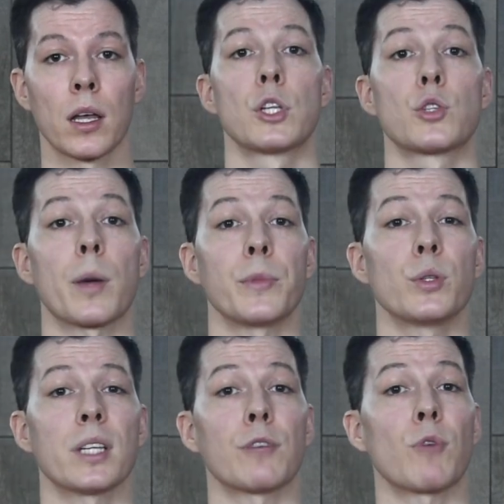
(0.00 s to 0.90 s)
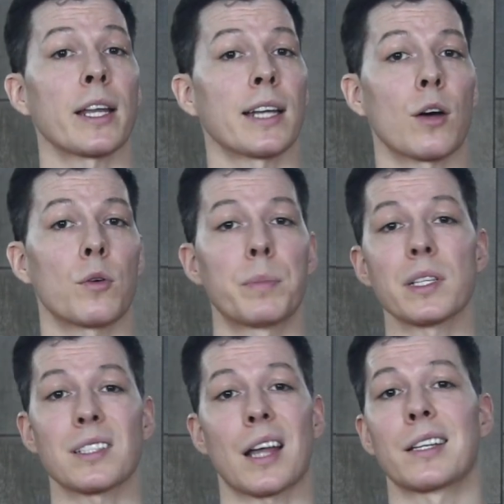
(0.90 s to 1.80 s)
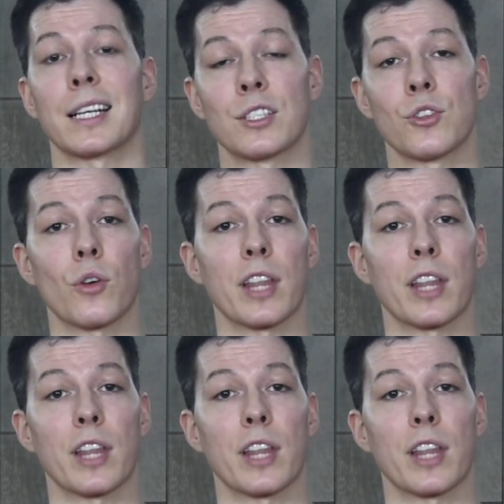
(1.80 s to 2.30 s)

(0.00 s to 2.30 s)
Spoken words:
So I'm using it right now, but standing is not